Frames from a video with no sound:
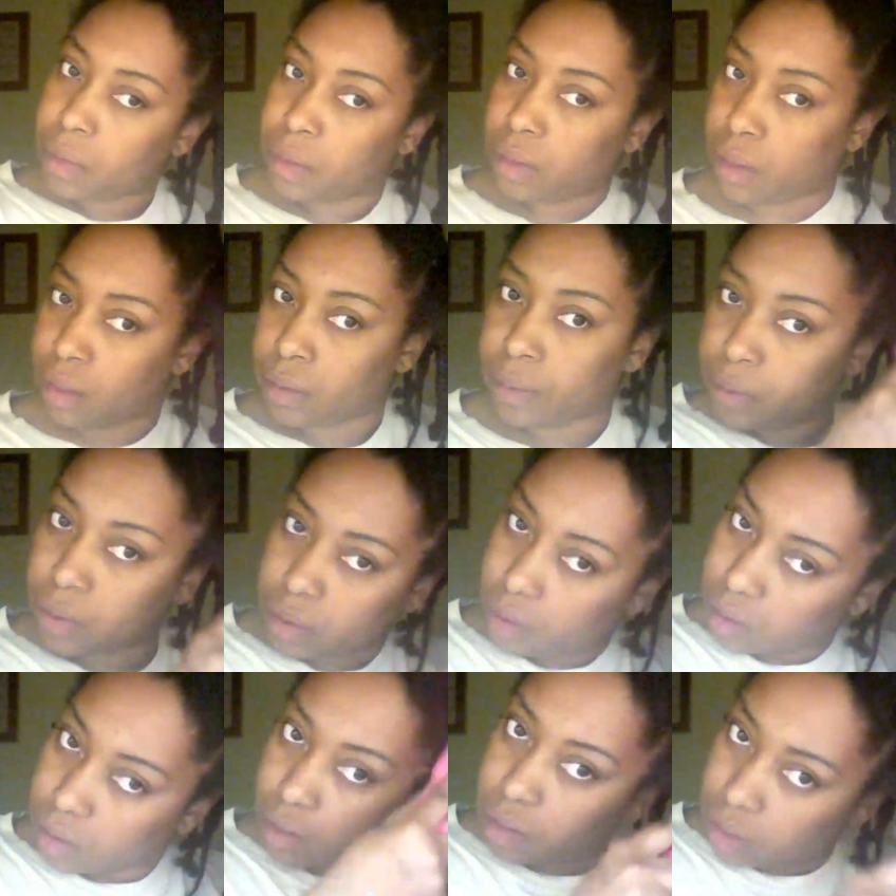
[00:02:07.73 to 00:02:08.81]
a bobby
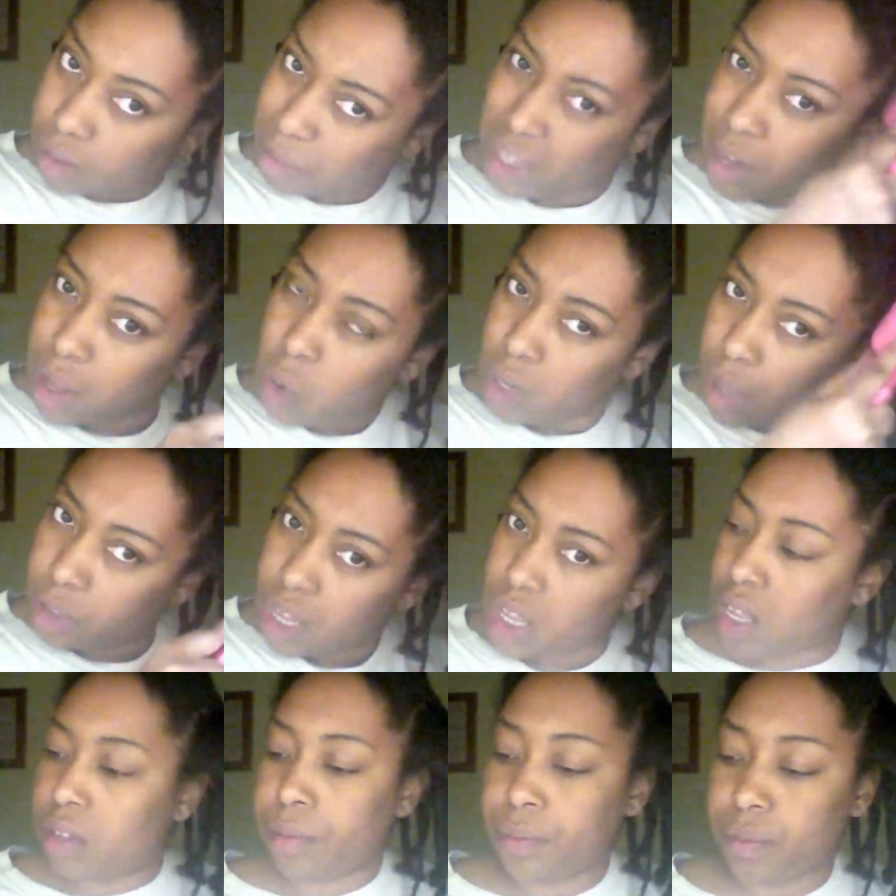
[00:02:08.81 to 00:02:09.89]
pin or a
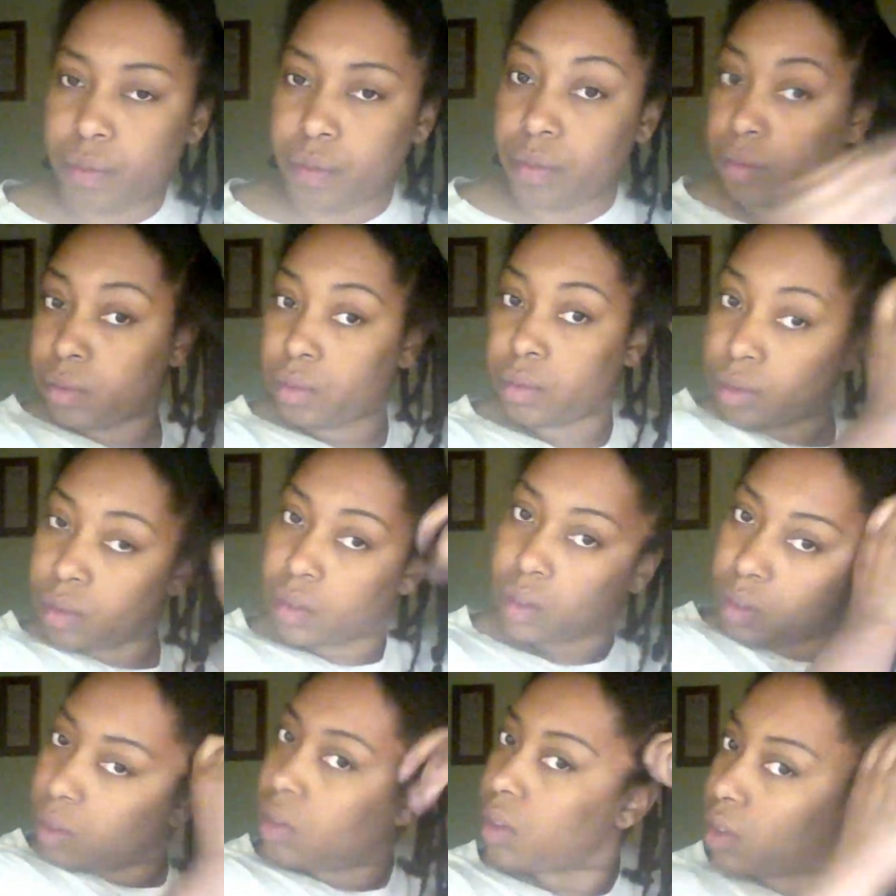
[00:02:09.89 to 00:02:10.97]
rubber band. So
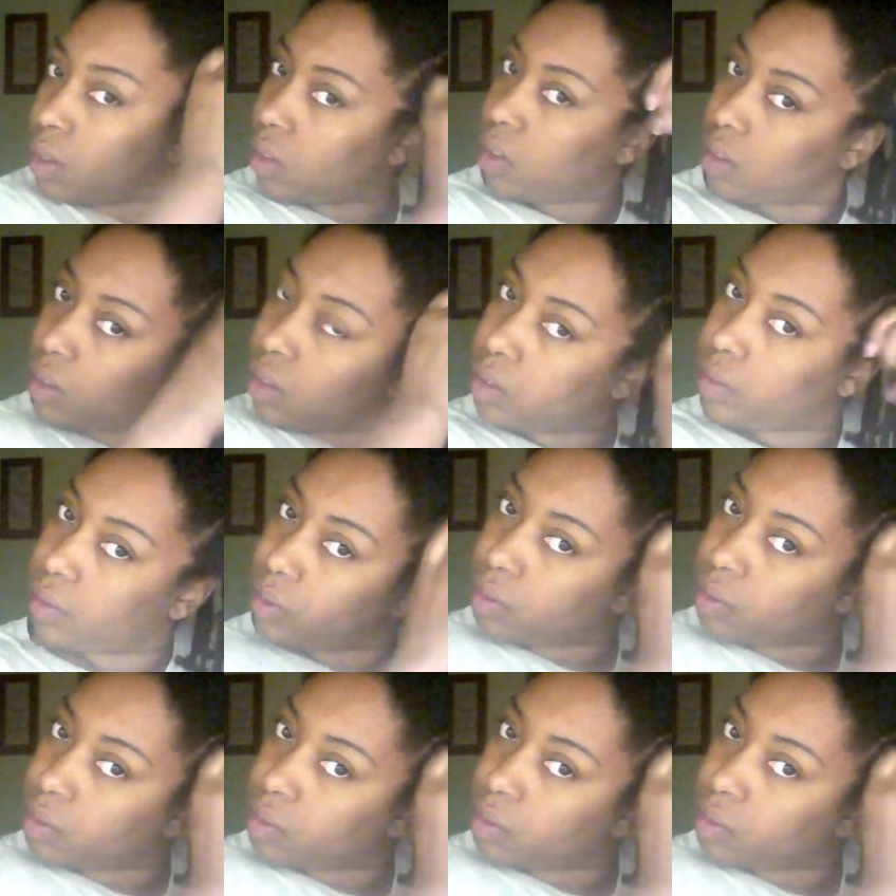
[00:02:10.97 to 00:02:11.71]
don't knock it till you